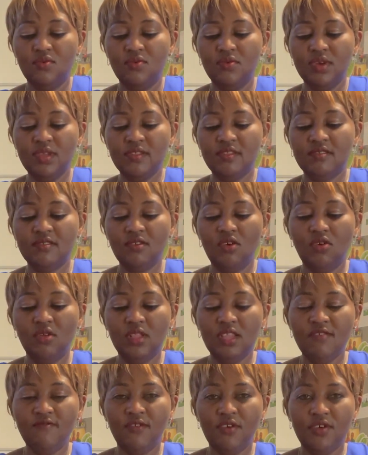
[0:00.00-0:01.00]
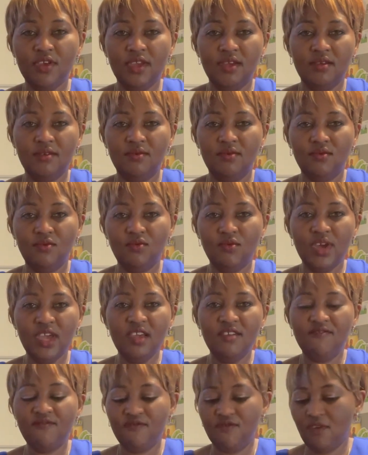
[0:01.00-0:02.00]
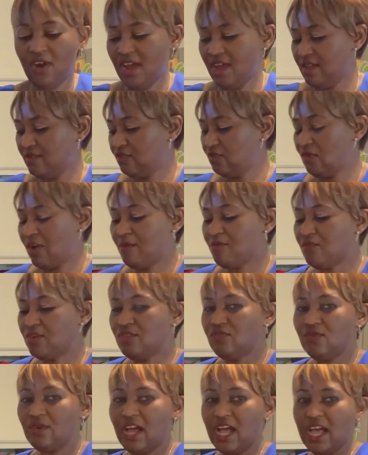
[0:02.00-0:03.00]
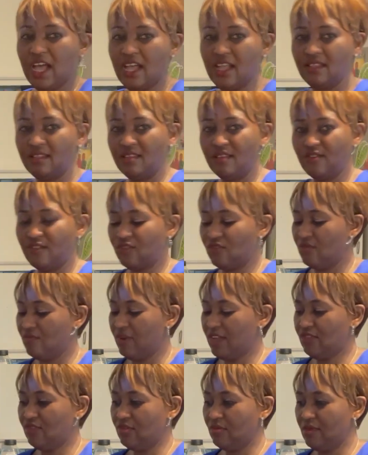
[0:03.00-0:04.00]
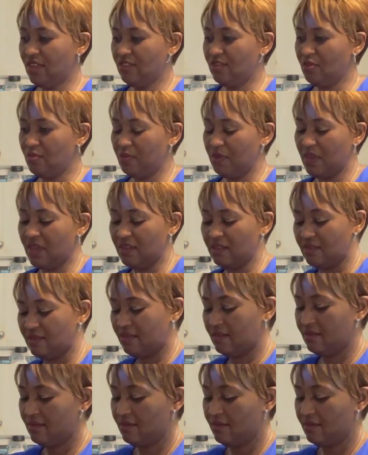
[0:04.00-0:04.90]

with olive oil, well fried. So I'm going to add this to my tomato paste.